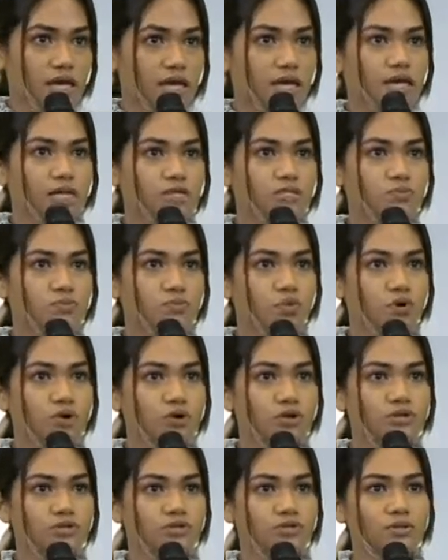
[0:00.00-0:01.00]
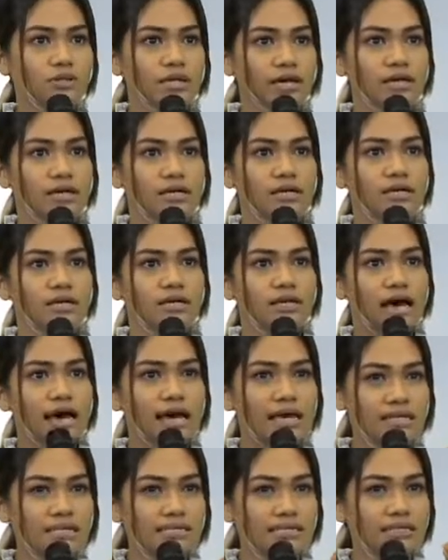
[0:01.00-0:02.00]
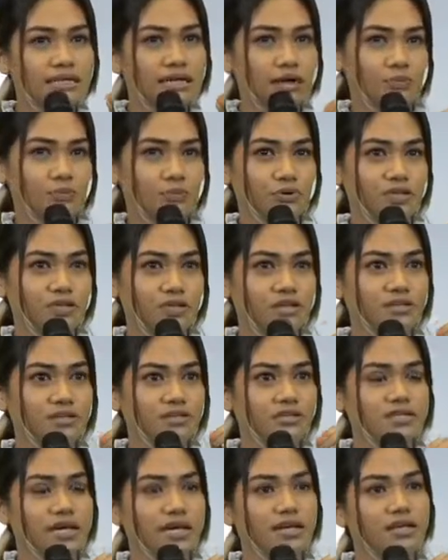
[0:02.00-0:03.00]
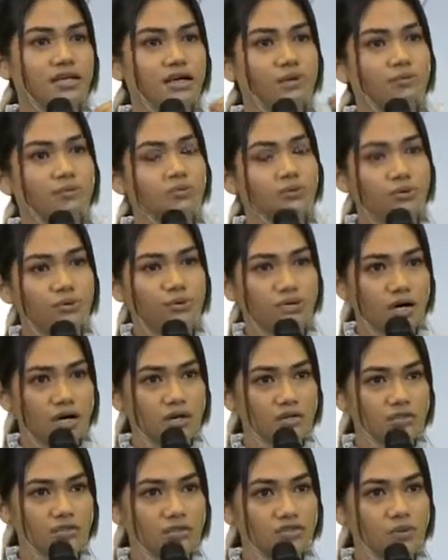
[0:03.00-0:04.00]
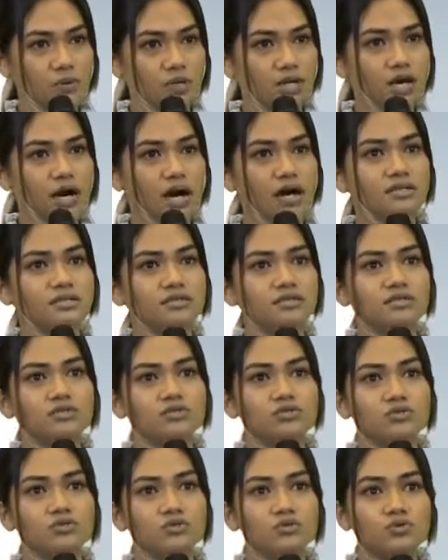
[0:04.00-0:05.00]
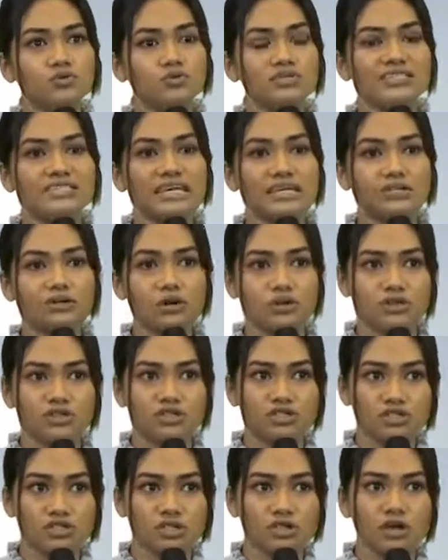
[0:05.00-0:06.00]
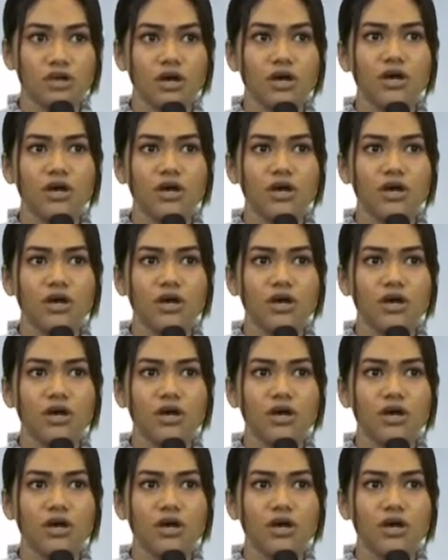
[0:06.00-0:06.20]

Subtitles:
It's more to like an IT company designing a product to enhance the school's technology